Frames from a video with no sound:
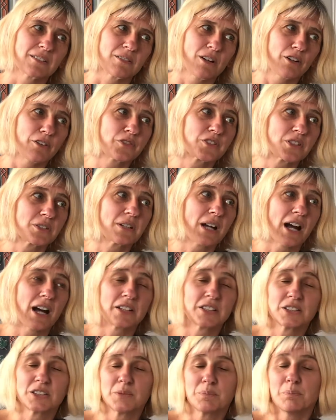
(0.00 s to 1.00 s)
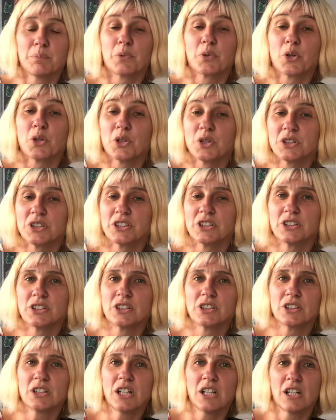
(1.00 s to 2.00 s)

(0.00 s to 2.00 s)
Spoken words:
often other broader